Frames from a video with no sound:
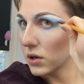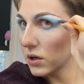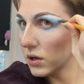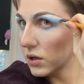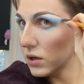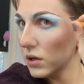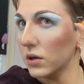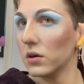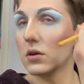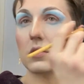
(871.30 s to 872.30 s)

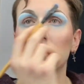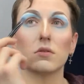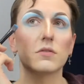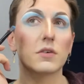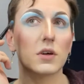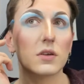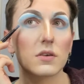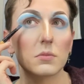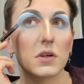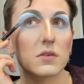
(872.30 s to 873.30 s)
Oh, fuck it,
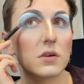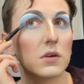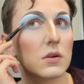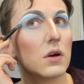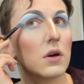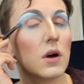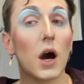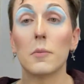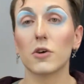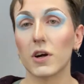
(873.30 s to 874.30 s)
doesn't matter.
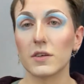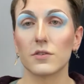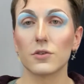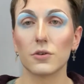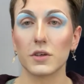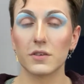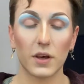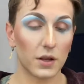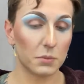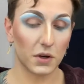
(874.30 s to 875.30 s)
I'm a great
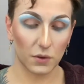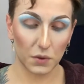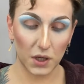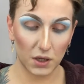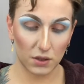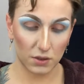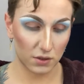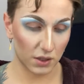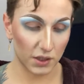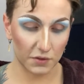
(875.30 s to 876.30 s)
storyteller, by the way.
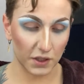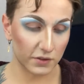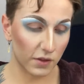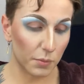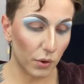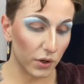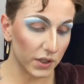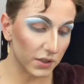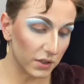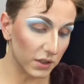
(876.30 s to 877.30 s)
I never get to the
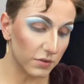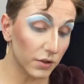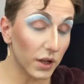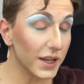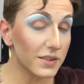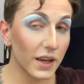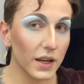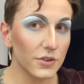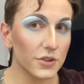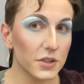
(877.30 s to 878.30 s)
point, and if you like a
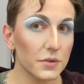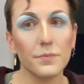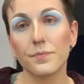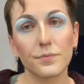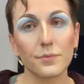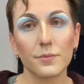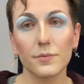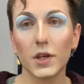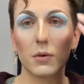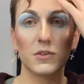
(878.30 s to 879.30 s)
tangent,
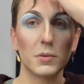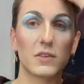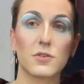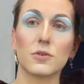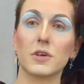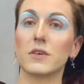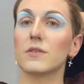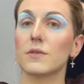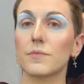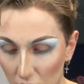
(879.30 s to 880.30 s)
come to my stories.
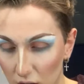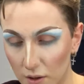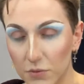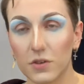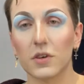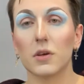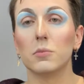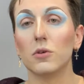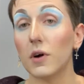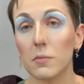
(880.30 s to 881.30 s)
I'm just going to
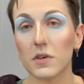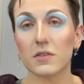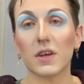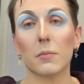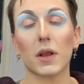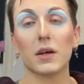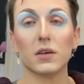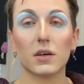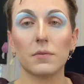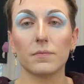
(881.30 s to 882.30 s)
move up the
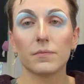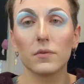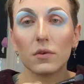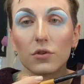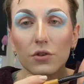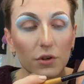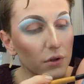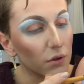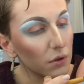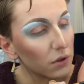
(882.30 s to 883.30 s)
stepladder
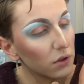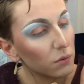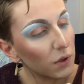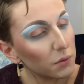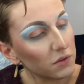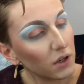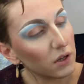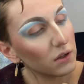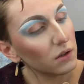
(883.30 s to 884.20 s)
to... Where was I? I